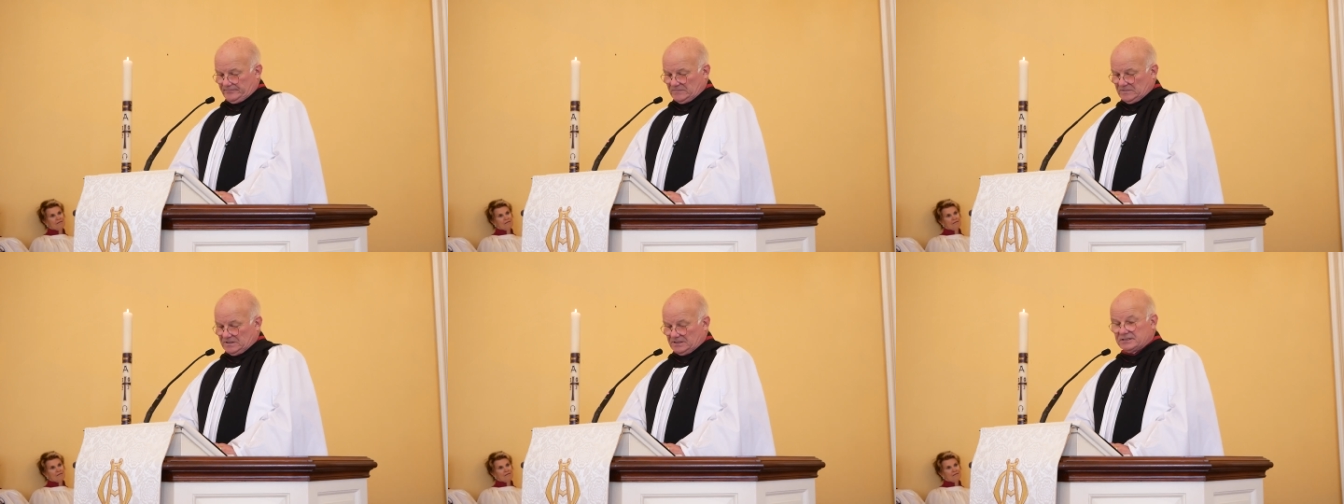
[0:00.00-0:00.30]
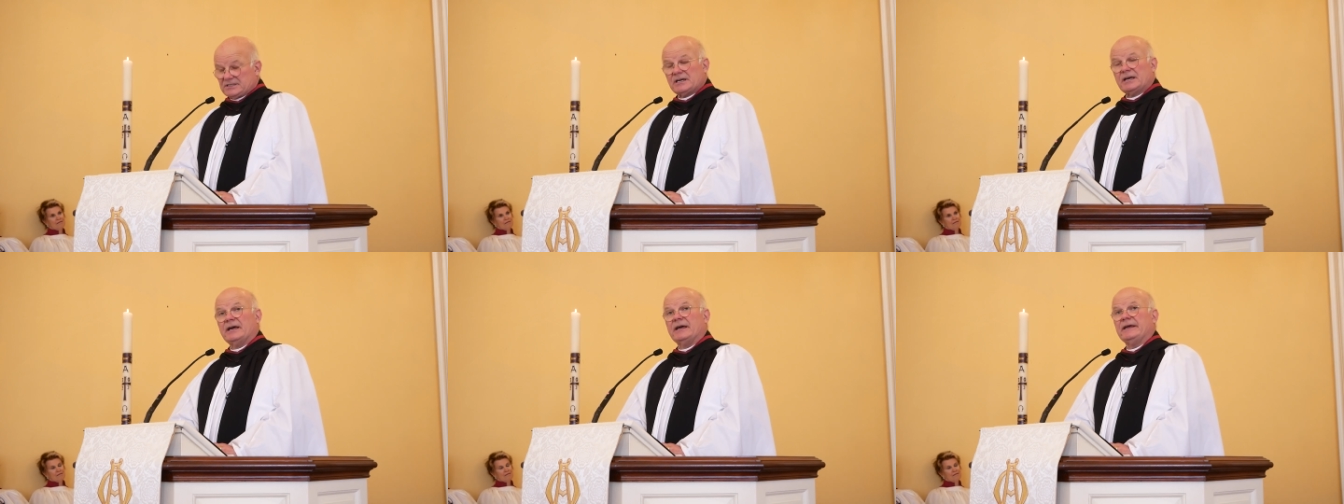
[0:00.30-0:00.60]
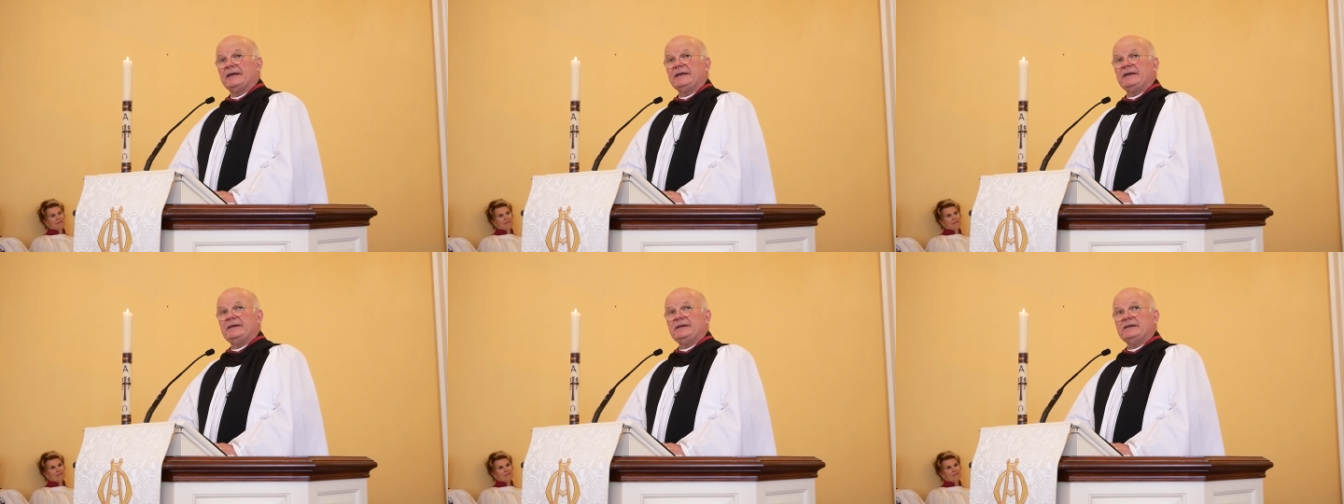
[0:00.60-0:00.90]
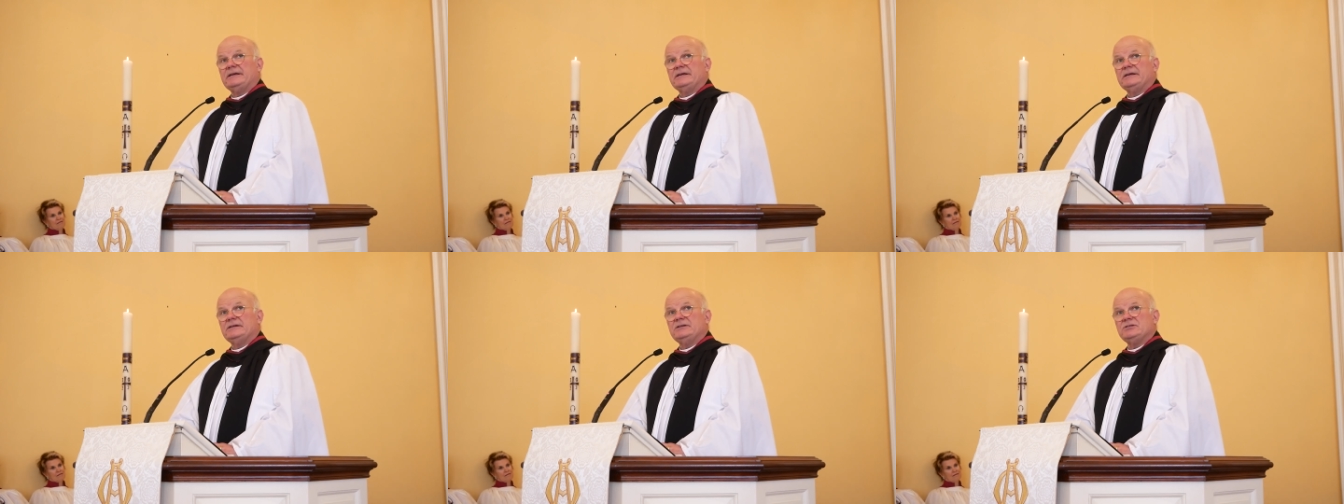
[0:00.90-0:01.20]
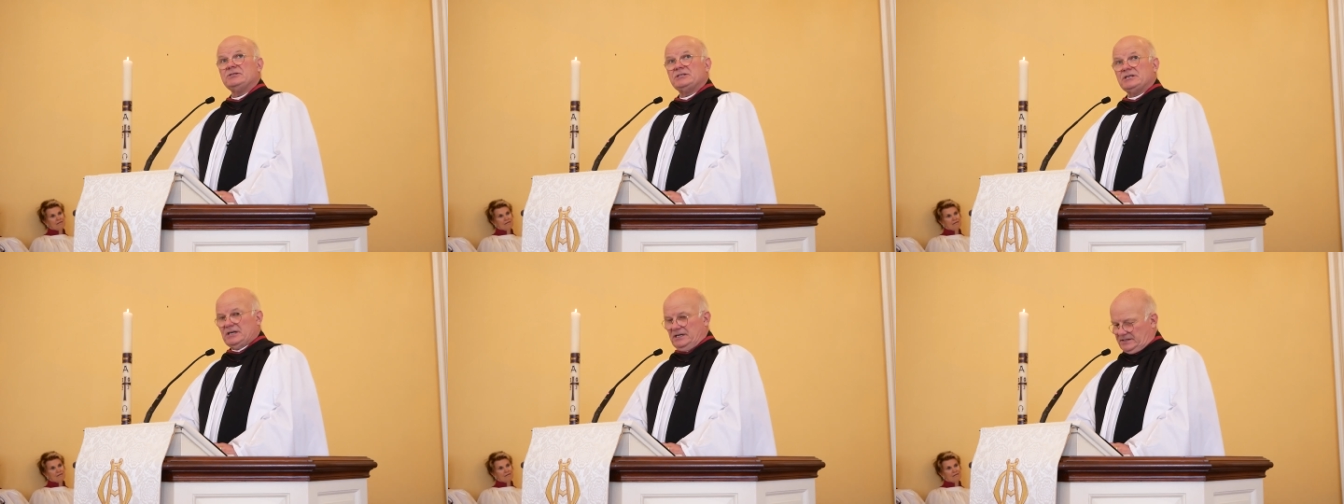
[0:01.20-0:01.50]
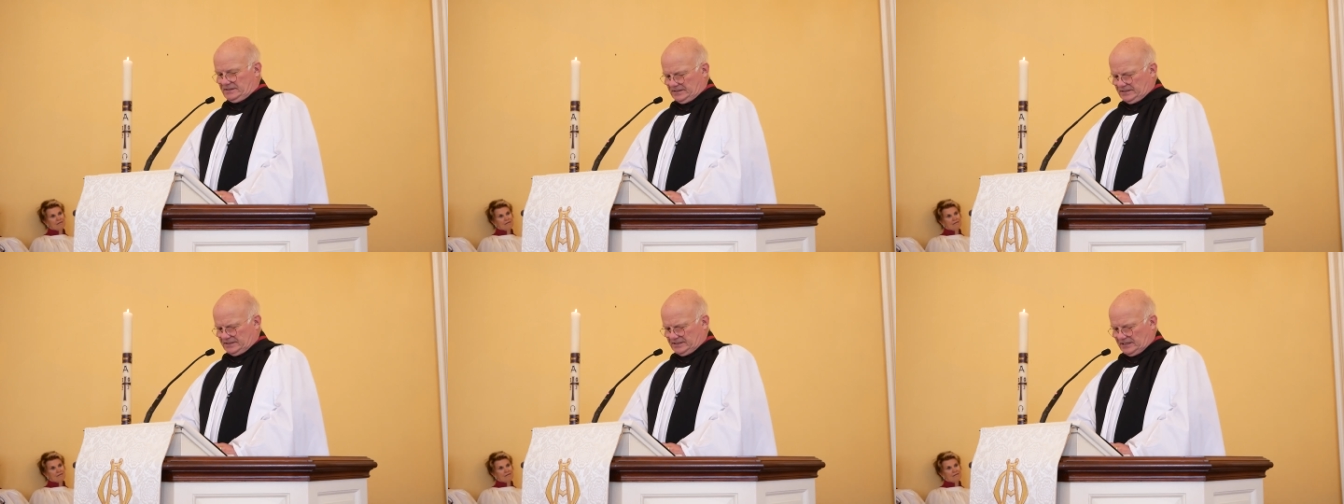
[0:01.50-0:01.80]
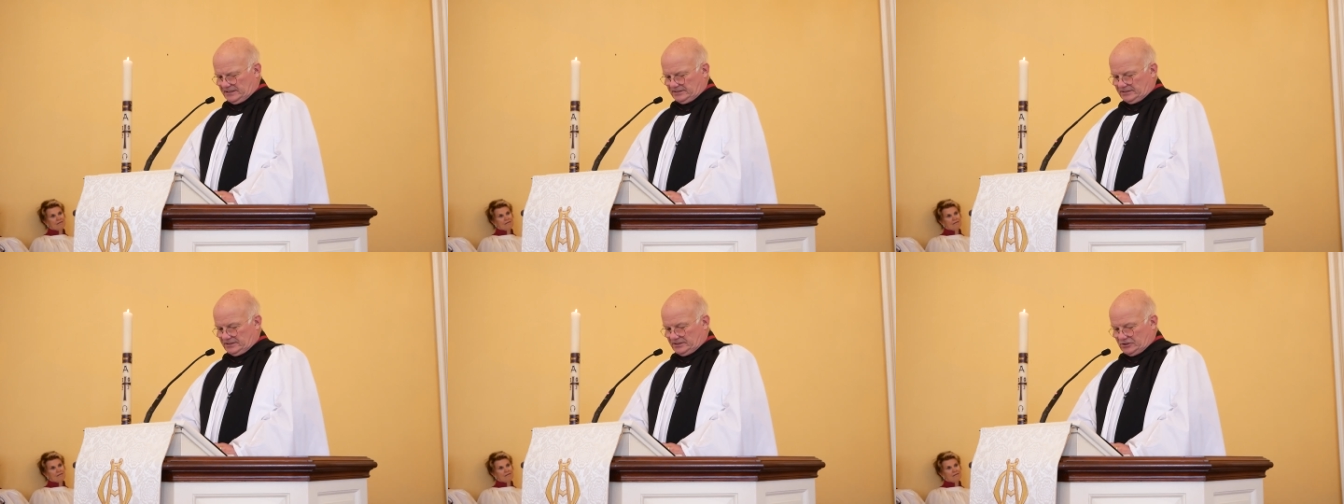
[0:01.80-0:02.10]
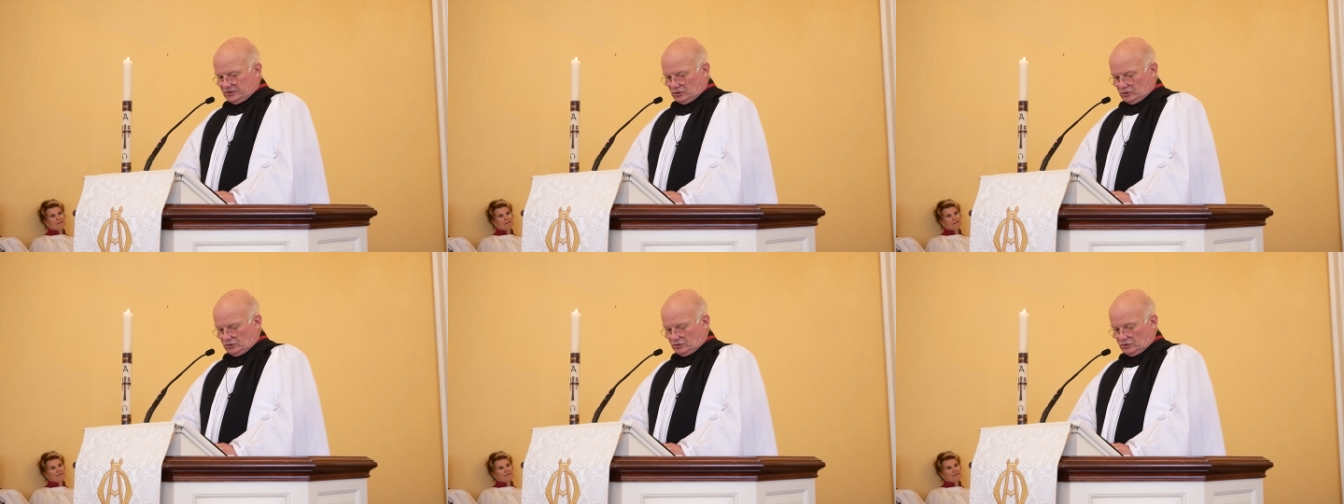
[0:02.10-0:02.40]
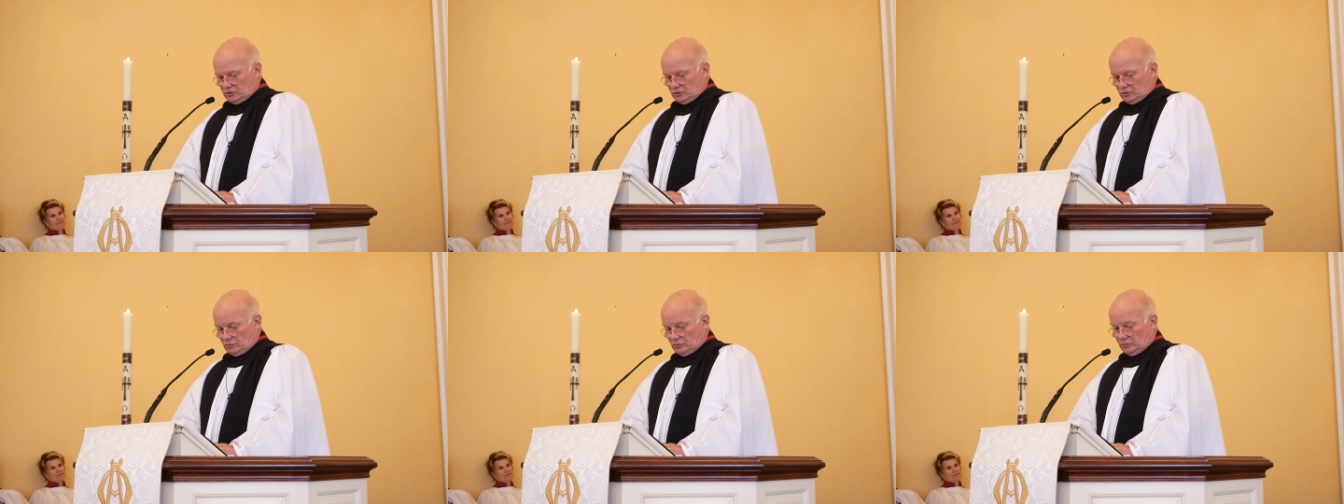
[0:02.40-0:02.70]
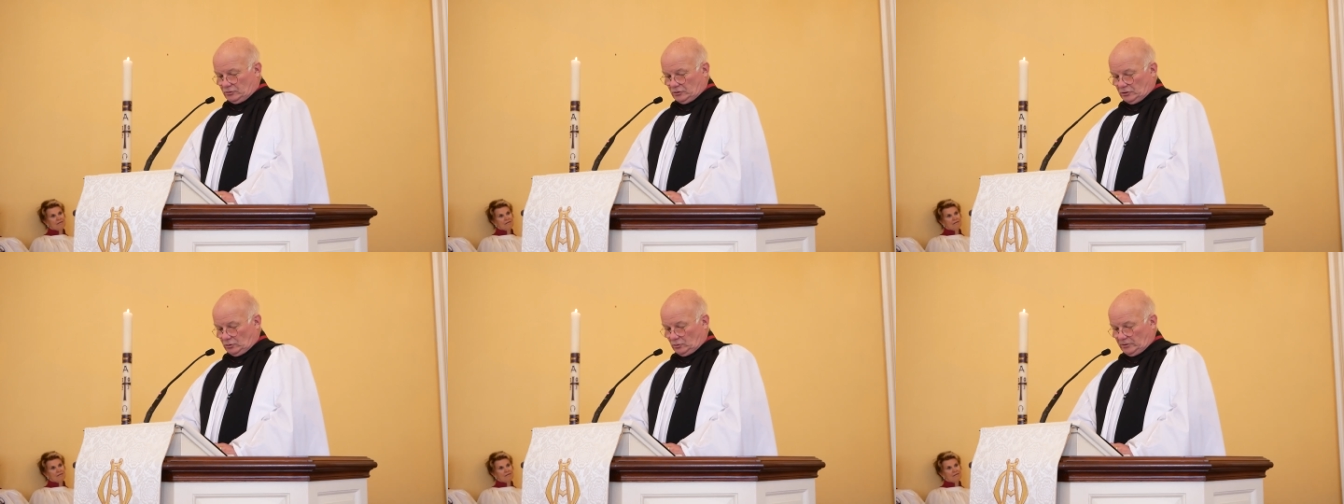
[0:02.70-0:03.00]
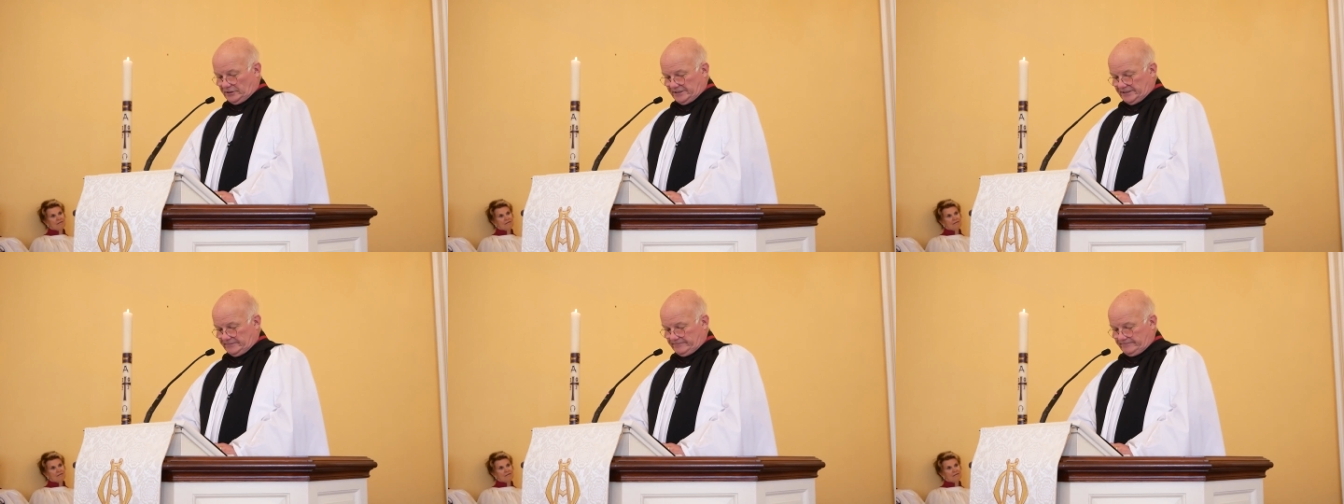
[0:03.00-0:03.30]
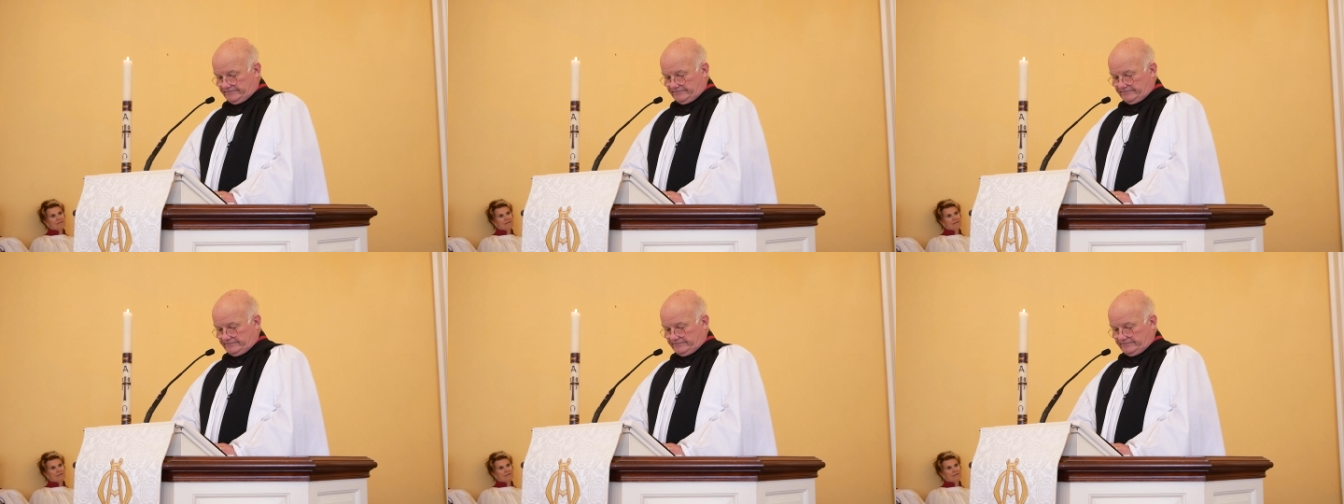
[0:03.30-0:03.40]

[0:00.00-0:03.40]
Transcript: Today, Jesus understood true glory.